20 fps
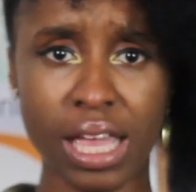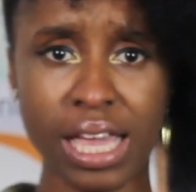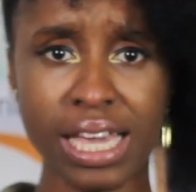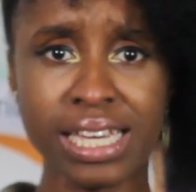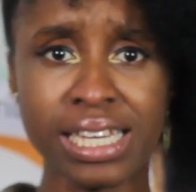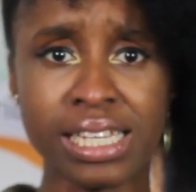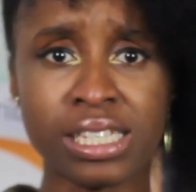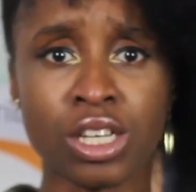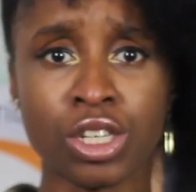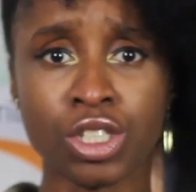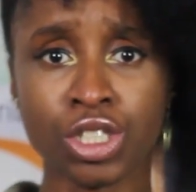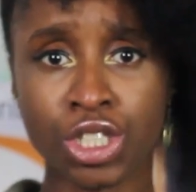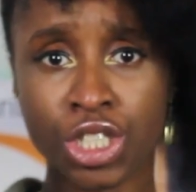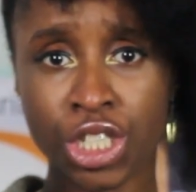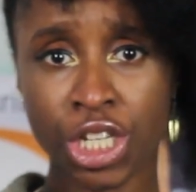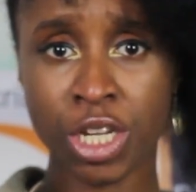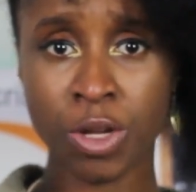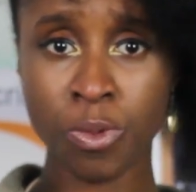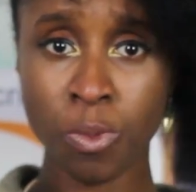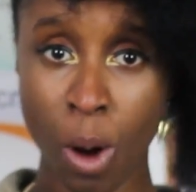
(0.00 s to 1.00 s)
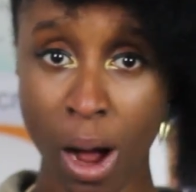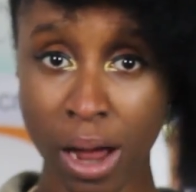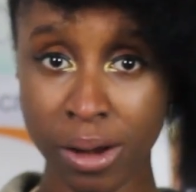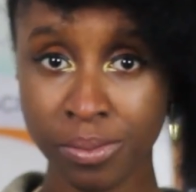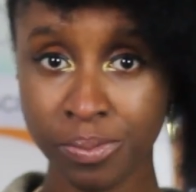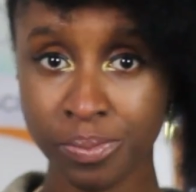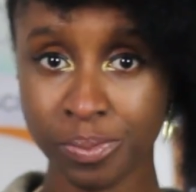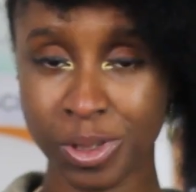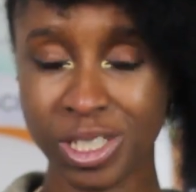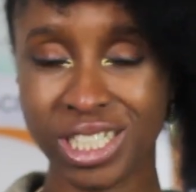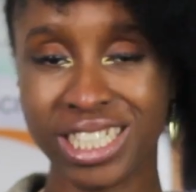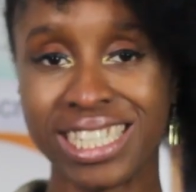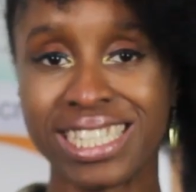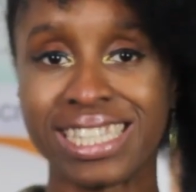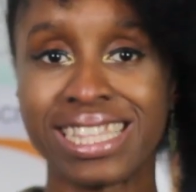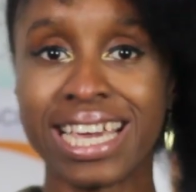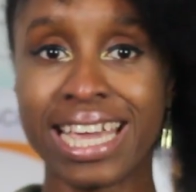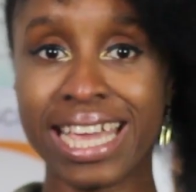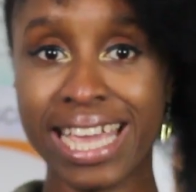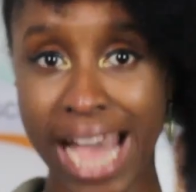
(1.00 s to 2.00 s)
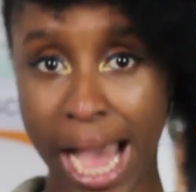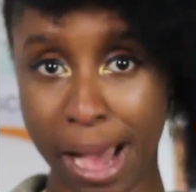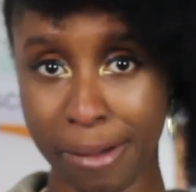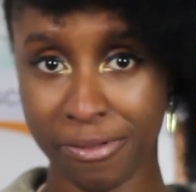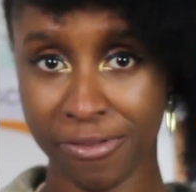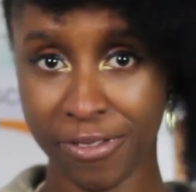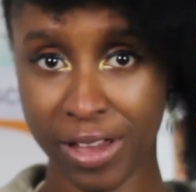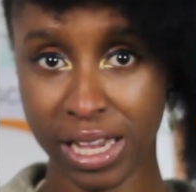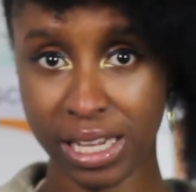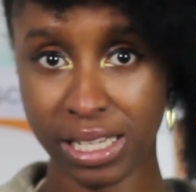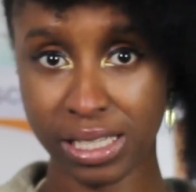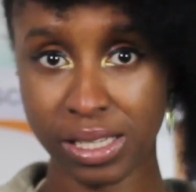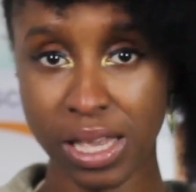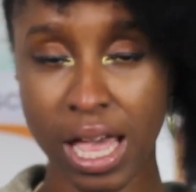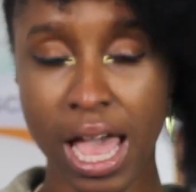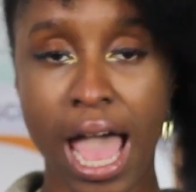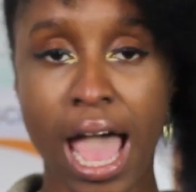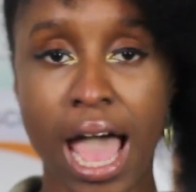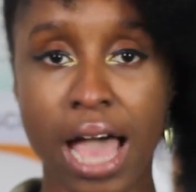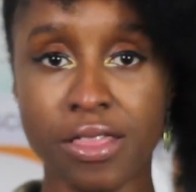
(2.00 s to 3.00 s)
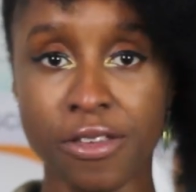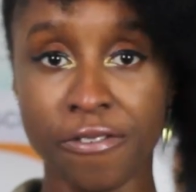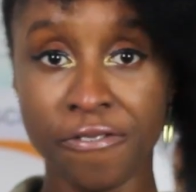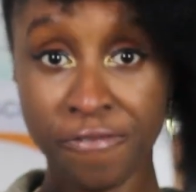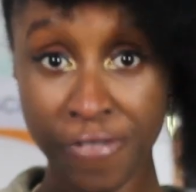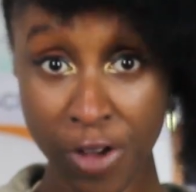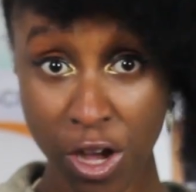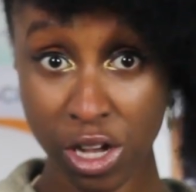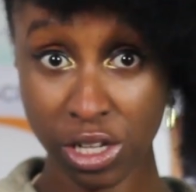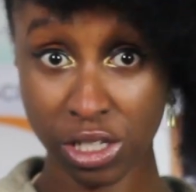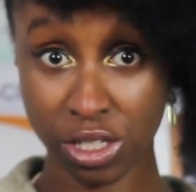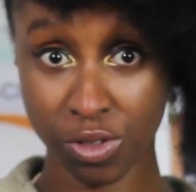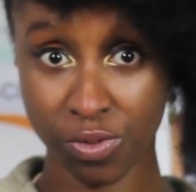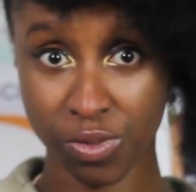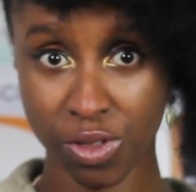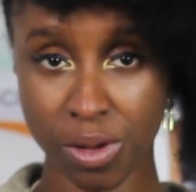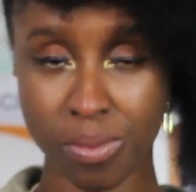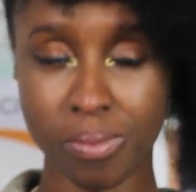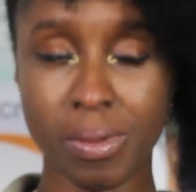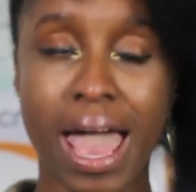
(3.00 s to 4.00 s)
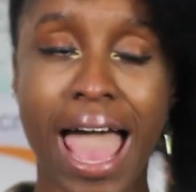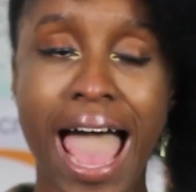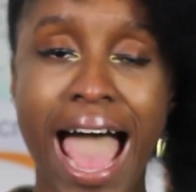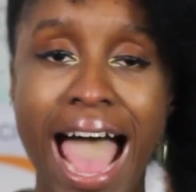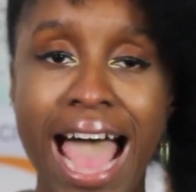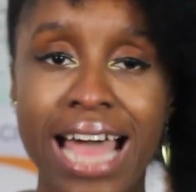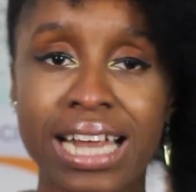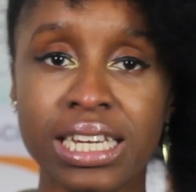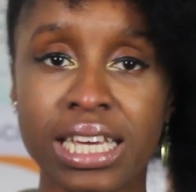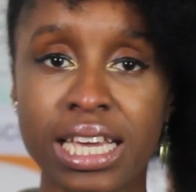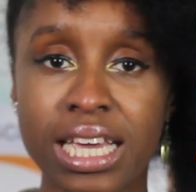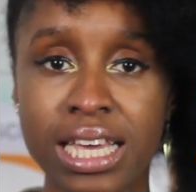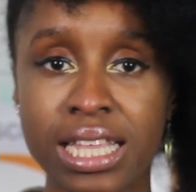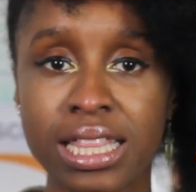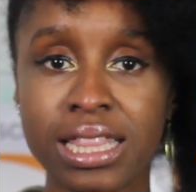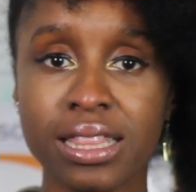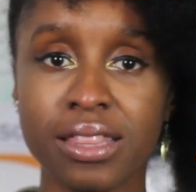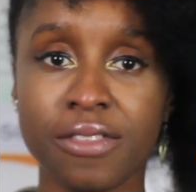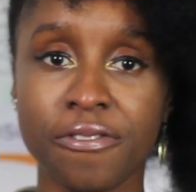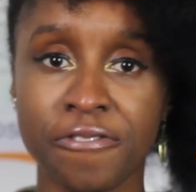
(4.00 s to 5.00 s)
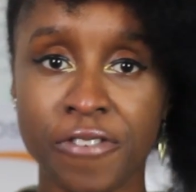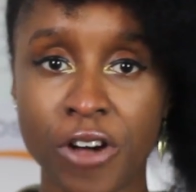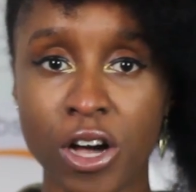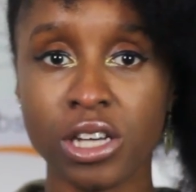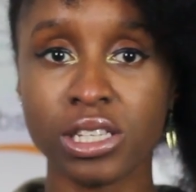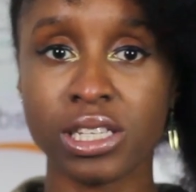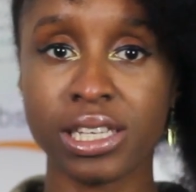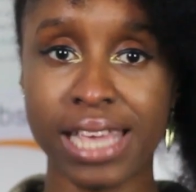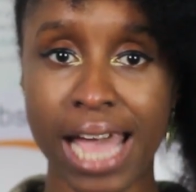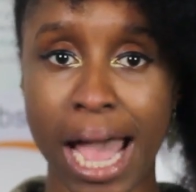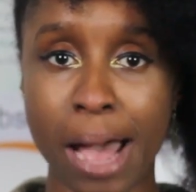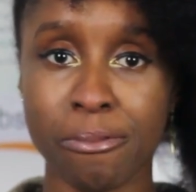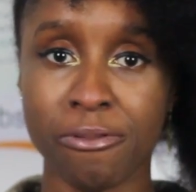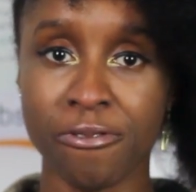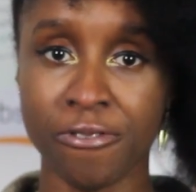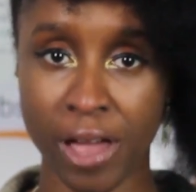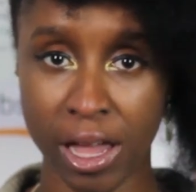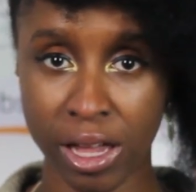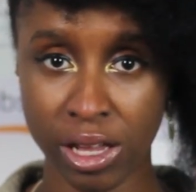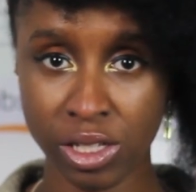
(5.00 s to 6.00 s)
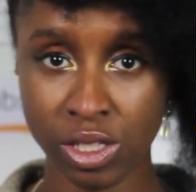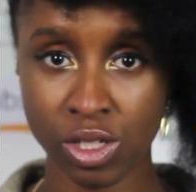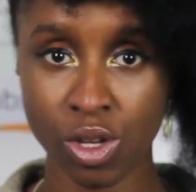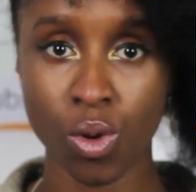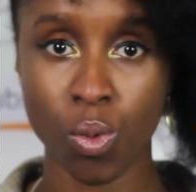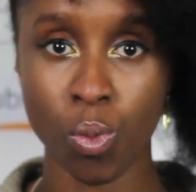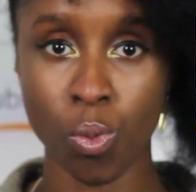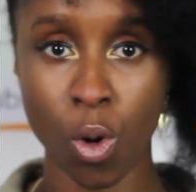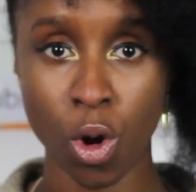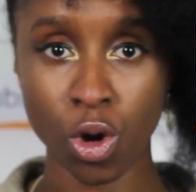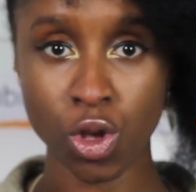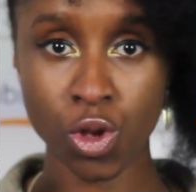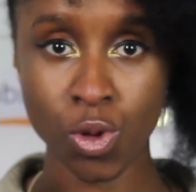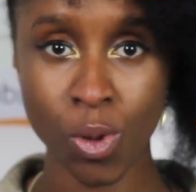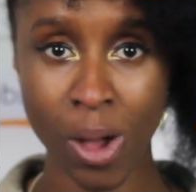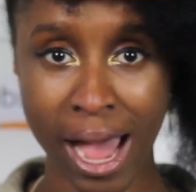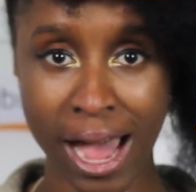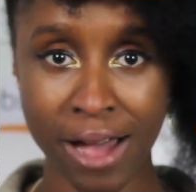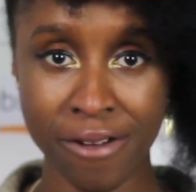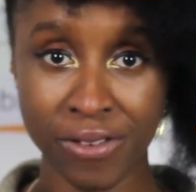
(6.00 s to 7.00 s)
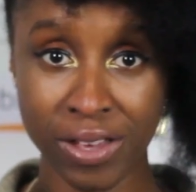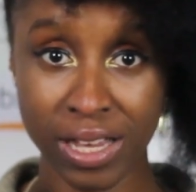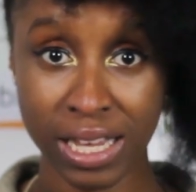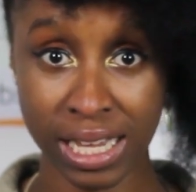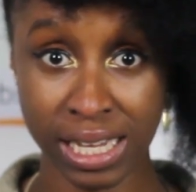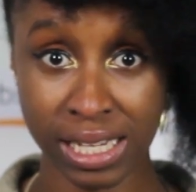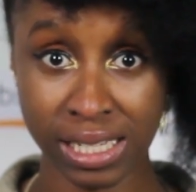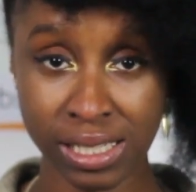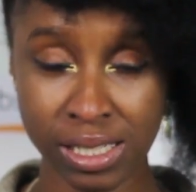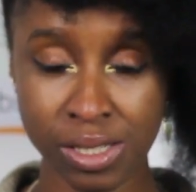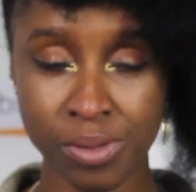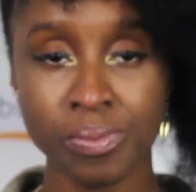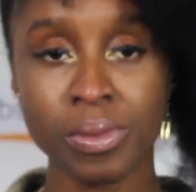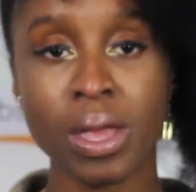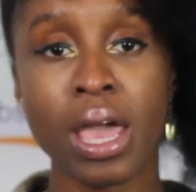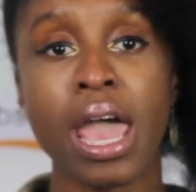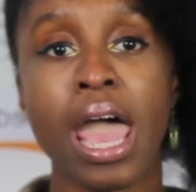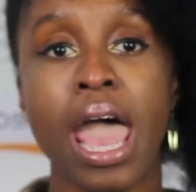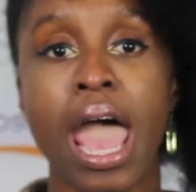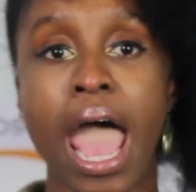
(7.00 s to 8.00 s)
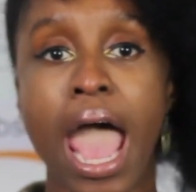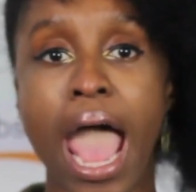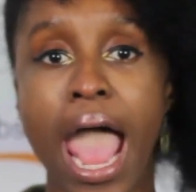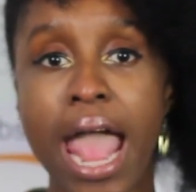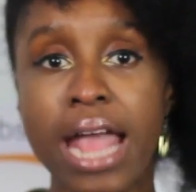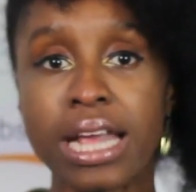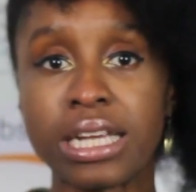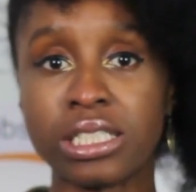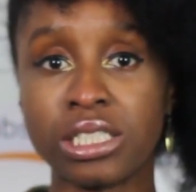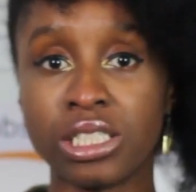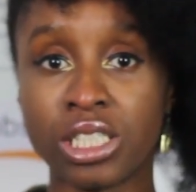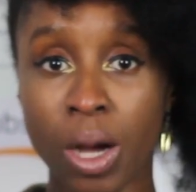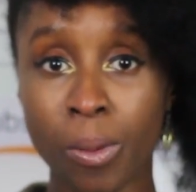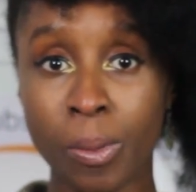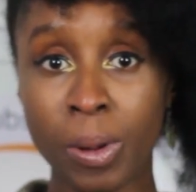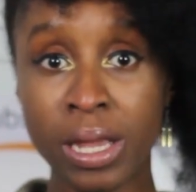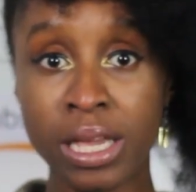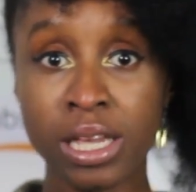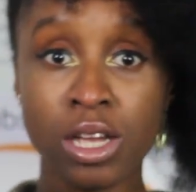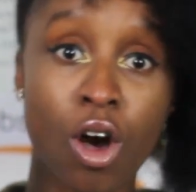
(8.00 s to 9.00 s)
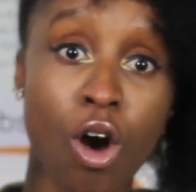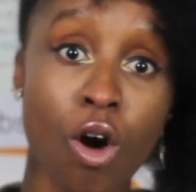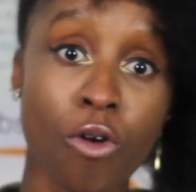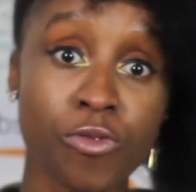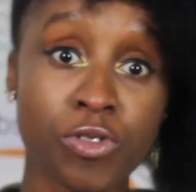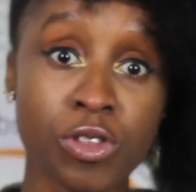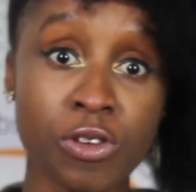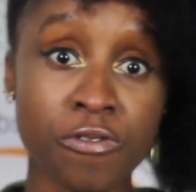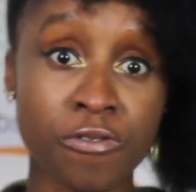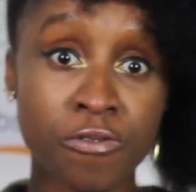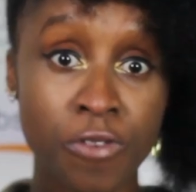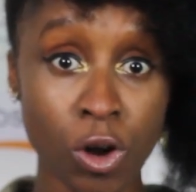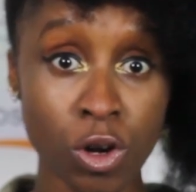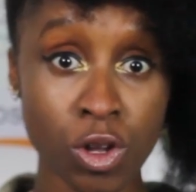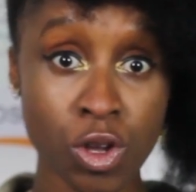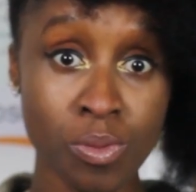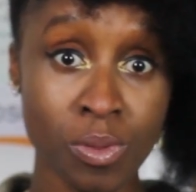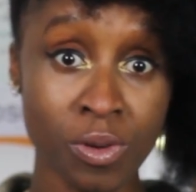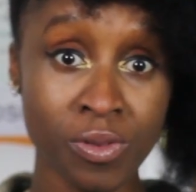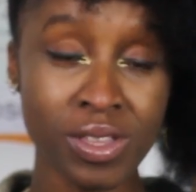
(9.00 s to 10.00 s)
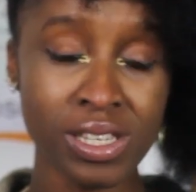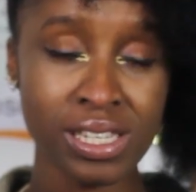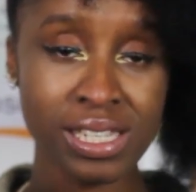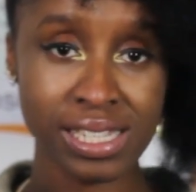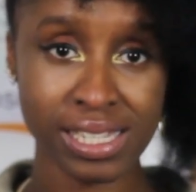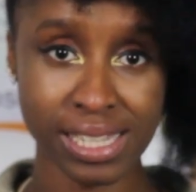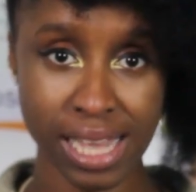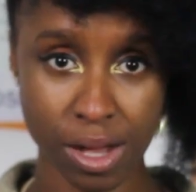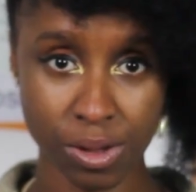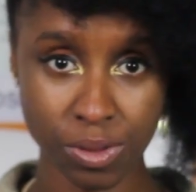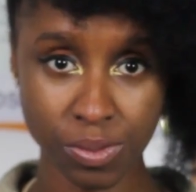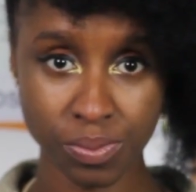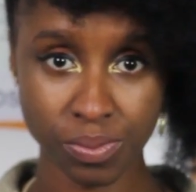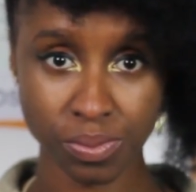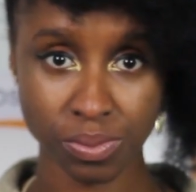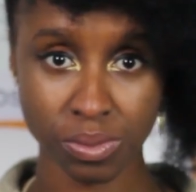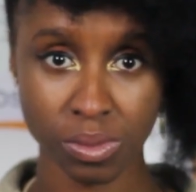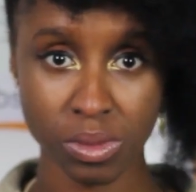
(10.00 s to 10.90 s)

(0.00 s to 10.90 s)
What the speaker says: is G1, which is the gap phase, the first of them. And in the first gap phase, what you have is a doubling of the volume of the cell,